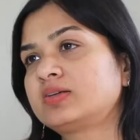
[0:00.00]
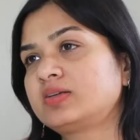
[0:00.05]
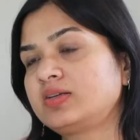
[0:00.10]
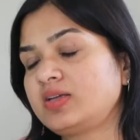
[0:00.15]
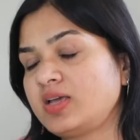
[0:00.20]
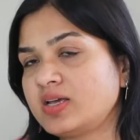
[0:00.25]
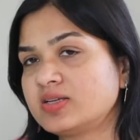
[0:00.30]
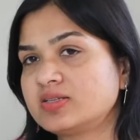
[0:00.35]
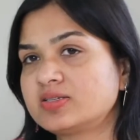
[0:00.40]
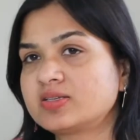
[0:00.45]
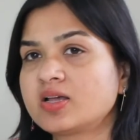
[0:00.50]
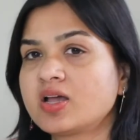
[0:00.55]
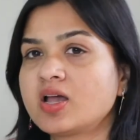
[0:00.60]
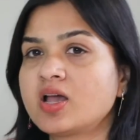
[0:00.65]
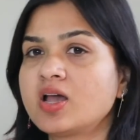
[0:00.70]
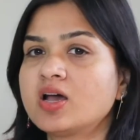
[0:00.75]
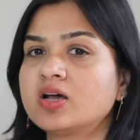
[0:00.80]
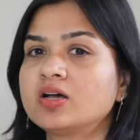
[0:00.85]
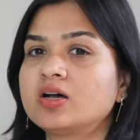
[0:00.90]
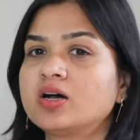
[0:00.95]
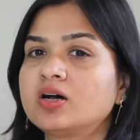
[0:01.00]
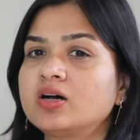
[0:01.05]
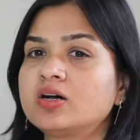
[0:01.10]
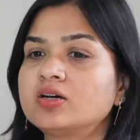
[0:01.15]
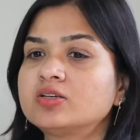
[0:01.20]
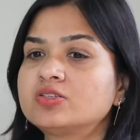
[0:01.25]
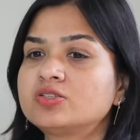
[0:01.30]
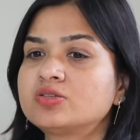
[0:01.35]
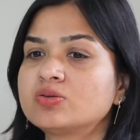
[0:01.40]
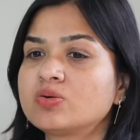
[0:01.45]
Yes. There
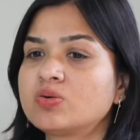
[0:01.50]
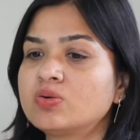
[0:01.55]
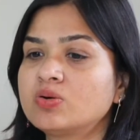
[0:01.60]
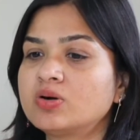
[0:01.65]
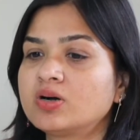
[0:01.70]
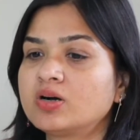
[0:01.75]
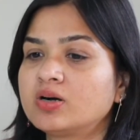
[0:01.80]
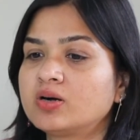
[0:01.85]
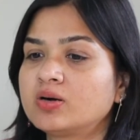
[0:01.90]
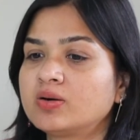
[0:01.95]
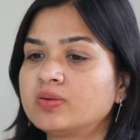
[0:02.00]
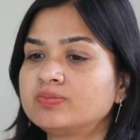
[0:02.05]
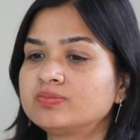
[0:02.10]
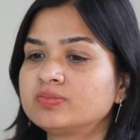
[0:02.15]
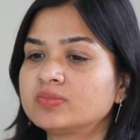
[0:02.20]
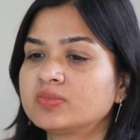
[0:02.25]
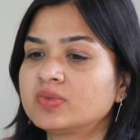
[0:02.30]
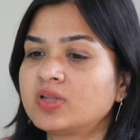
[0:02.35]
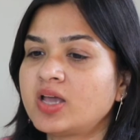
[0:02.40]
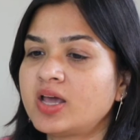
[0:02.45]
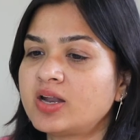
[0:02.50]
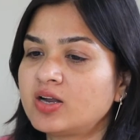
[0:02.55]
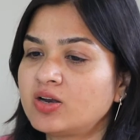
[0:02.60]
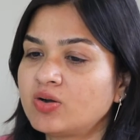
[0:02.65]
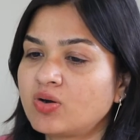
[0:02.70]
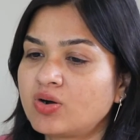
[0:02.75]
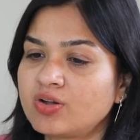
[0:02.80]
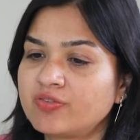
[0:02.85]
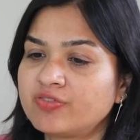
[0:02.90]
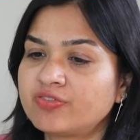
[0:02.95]
are a
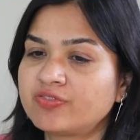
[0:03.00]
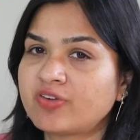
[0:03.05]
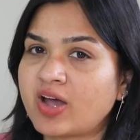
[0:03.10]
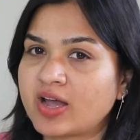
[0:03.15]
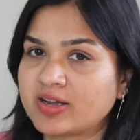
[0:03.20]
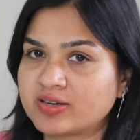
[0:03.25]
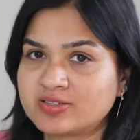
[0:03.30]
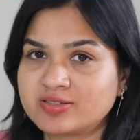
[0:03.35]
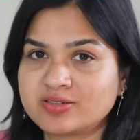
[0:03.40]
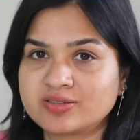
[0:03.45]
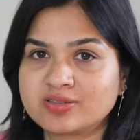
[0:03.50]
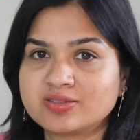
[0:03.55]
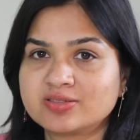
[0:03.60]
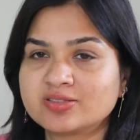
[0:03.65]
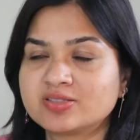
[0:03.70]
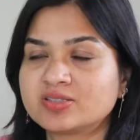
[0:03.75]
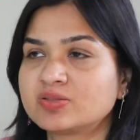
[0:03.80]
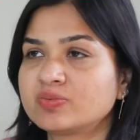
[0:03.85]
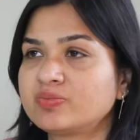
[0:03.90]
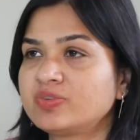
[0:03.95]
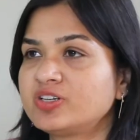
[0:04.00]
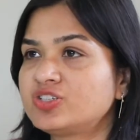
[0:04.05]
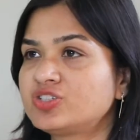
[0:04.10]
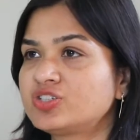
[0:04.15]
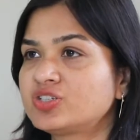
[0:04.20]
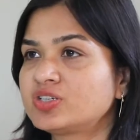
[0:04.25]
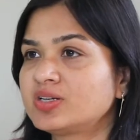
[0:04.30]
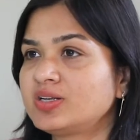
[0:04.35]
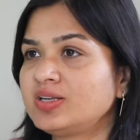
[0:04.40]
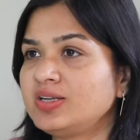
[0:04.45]
lot of factors
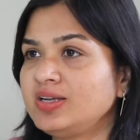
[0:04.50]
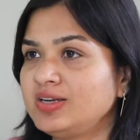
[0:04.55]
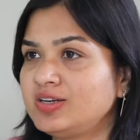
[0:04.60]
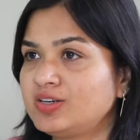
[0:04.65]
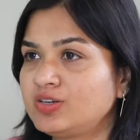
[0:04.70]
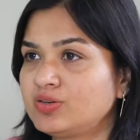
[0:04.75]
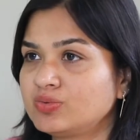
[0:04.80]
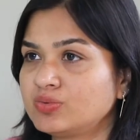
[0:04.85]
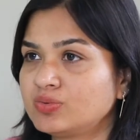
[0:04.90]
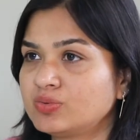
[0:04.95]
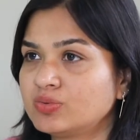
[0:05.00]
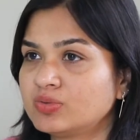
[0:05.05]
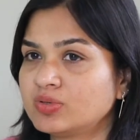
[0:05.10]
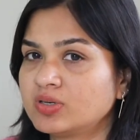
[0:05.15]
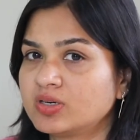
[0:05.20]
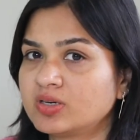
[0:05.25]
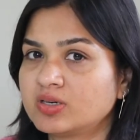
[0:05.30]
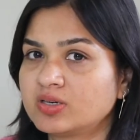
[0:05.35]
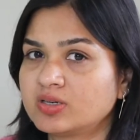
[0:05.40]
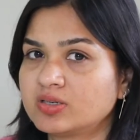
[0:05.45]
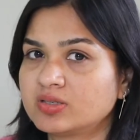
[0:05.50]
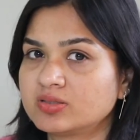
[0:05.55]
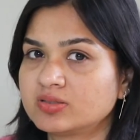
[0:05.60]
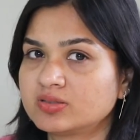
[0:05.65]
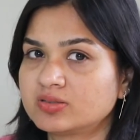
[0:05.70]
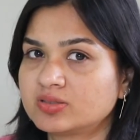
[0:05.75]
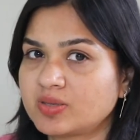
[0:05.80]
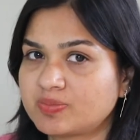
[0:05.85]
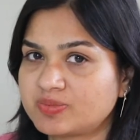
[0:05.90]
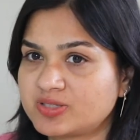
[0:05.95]
which lead to
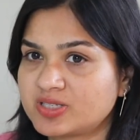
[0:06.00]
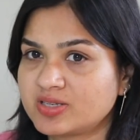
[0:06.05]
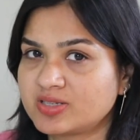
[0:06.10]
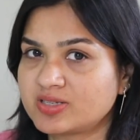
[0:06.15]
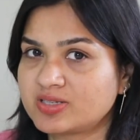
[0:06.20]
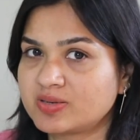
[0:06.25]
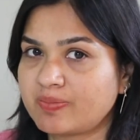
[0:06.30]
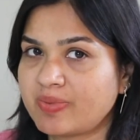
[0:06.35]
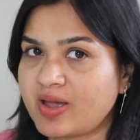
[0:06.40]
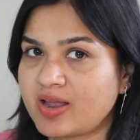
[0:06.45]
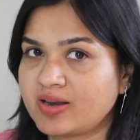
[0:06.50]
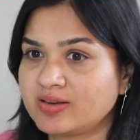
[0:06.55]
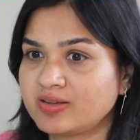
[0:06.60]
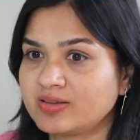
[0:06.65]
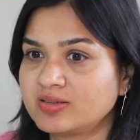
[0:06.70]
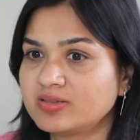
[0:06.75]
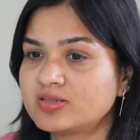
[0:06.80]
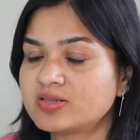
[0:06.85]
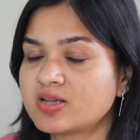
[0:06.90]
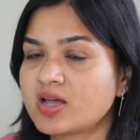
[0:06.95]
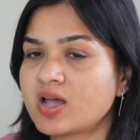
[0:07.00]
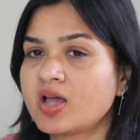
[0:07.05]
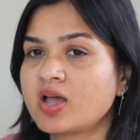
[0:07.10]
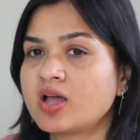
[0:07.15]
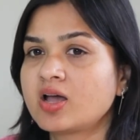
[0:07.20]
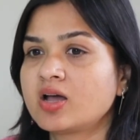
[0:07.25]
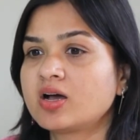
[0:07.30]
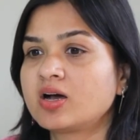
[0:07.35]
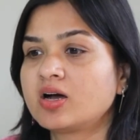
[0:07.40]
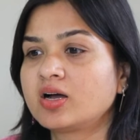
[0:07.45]
substance dependence.
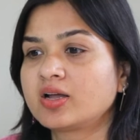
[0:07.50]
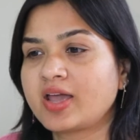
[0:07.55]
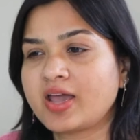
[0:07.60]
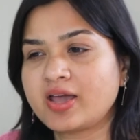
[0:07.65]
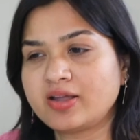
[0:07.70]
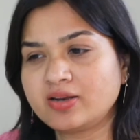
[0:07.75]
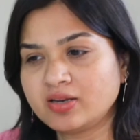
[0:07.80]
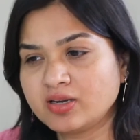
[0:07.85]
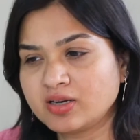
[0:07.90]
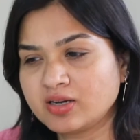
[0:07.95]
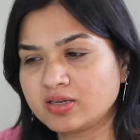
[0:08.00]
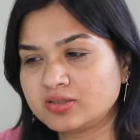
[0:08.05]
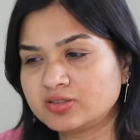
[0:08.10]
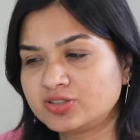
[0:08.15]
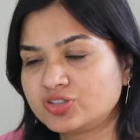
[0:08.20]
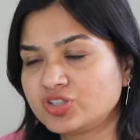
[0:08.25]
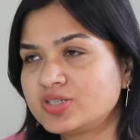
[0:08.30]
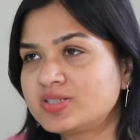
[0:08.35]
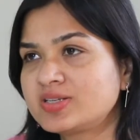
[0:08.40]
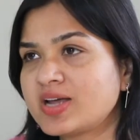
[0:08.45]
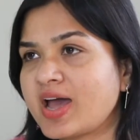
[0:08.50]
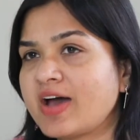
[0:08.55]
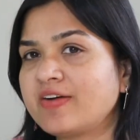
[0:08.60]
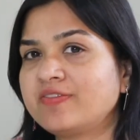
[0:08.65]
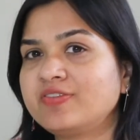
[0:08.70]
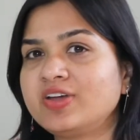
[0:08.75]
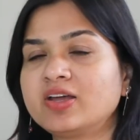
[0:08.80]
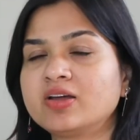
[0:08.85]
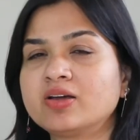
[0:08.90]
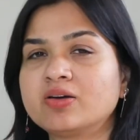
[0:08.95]
Again, just
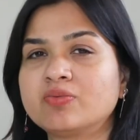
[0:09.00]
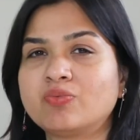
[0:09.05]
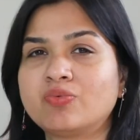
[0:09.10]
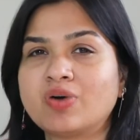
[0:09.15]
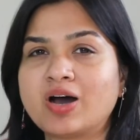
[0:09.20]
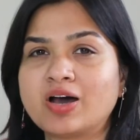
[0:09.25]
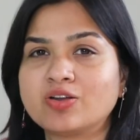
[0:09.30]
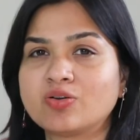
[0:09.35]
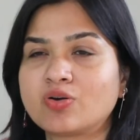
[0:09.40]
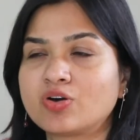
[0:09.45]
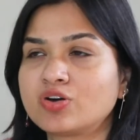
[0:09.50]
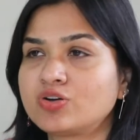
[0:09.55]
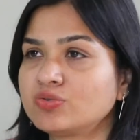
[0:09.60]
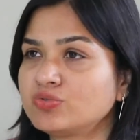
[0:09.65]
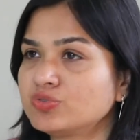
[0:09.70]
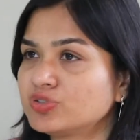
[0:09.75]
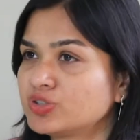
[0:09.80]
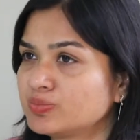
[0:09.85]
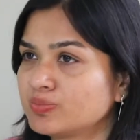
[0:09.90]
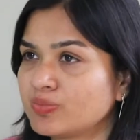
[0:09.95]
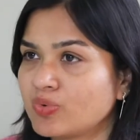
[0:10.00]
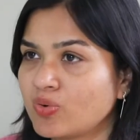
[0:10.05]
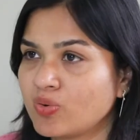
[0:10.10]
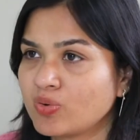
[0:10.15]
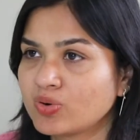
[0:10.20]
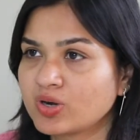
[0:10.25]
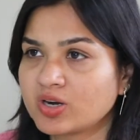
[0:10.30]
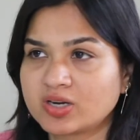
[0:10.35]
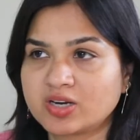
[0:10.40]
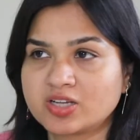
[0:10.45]
having one or two
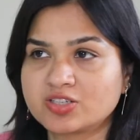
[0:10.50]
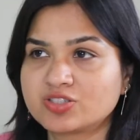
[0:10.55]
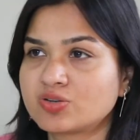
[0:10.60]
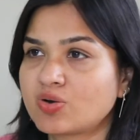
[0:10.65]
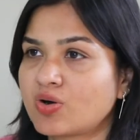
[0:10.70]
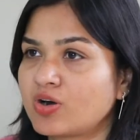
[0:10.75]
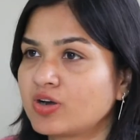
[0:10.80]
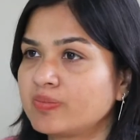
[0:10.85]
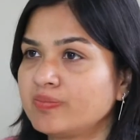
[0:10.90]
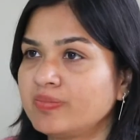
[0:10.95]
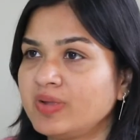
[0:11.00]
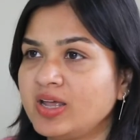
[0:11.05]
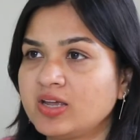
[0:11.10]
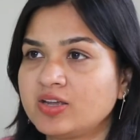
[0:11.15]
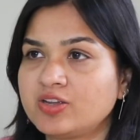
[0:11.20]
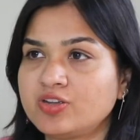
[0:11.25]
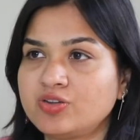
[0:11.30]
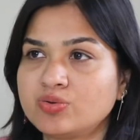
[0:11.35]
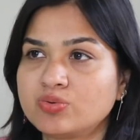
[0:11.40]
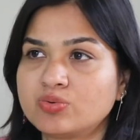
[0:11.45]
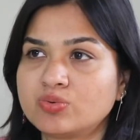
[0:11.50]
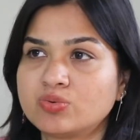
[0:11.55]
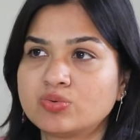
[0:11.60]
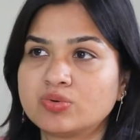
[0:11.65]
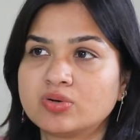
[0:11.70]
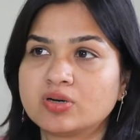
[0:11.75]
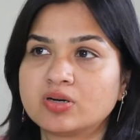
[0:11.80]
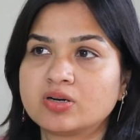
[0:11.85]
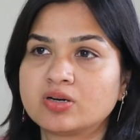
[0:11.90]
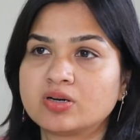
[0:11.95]
smoke does not make you